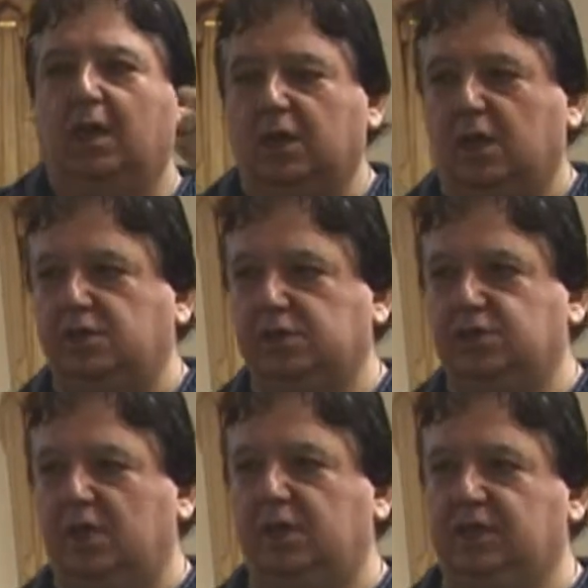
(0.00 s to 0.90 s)
Yeah, you're
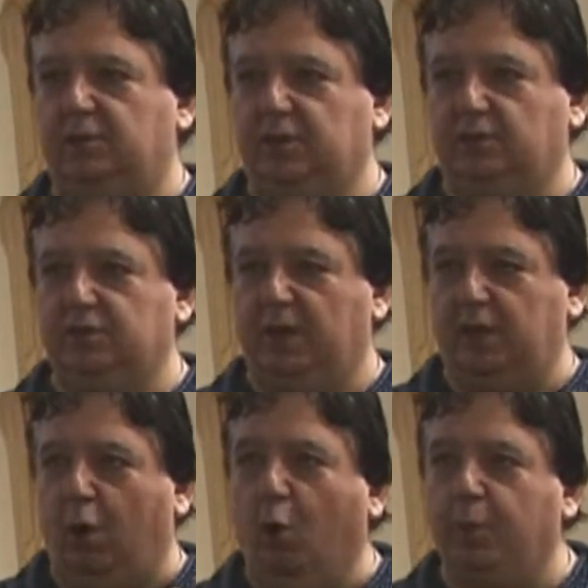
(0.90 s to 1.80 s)
trying to get me to lose my
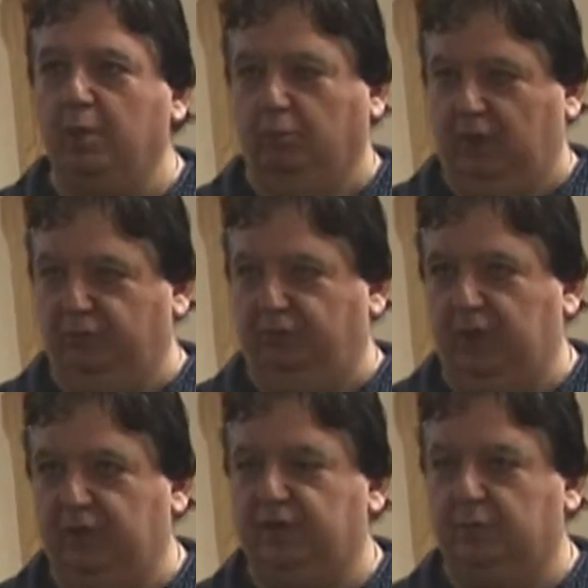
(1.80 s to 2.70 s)
hope, my
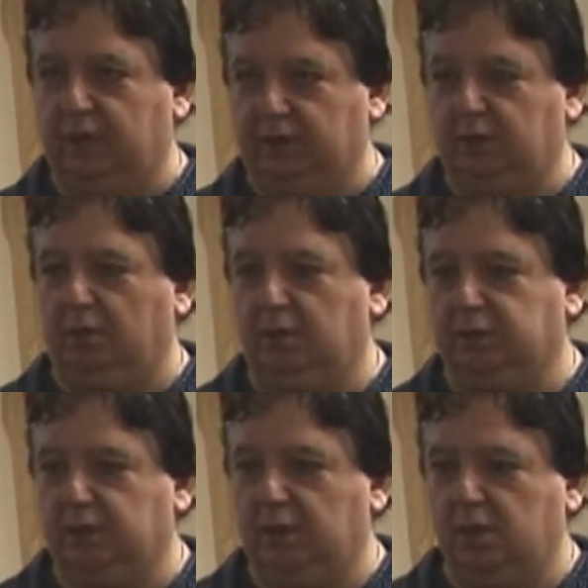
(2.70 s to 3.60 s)
faith, my
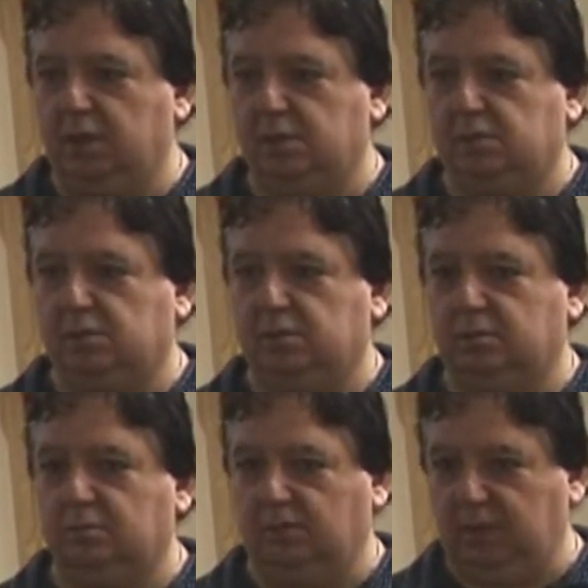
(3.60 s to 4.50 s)
courage,
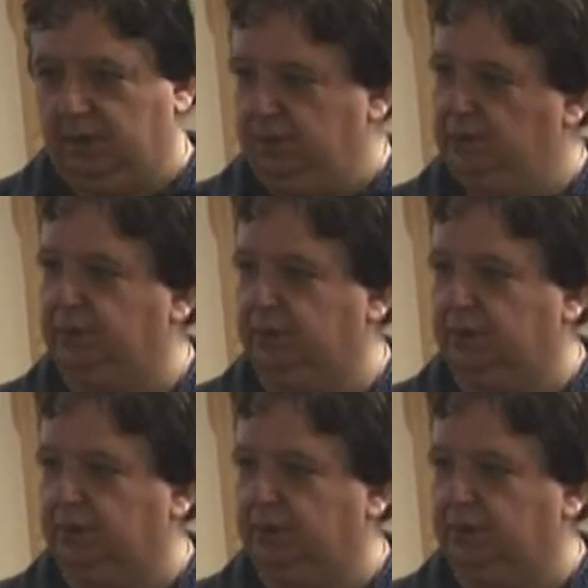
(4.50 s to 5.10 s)
my manhood,